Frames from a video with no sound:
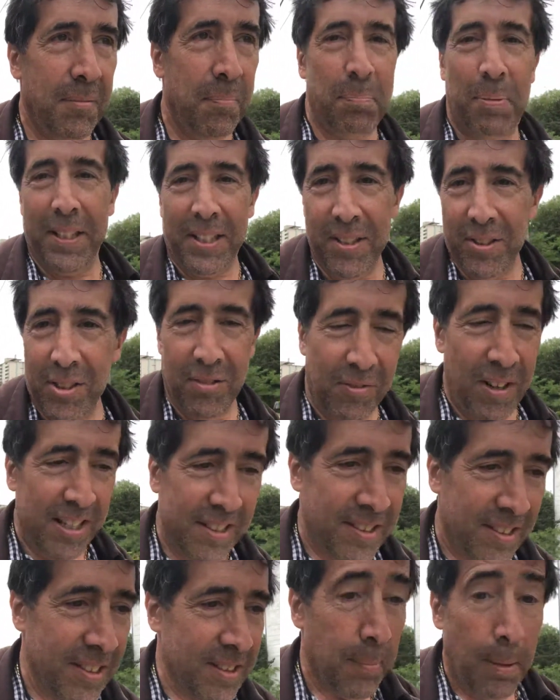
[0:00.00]
bigot or a
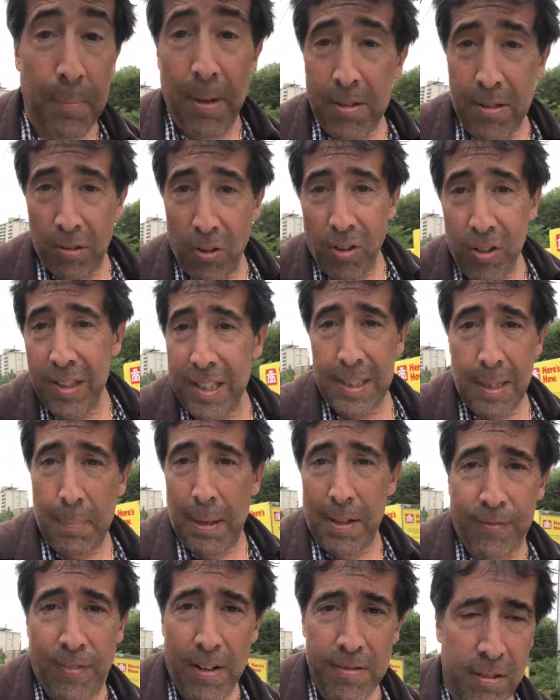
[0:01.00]
racist. My mother-in-law is, not
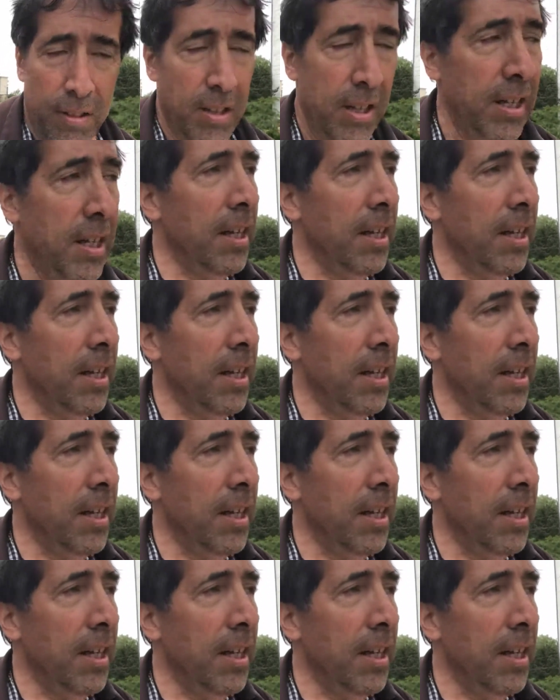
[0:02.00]
my father-in-law.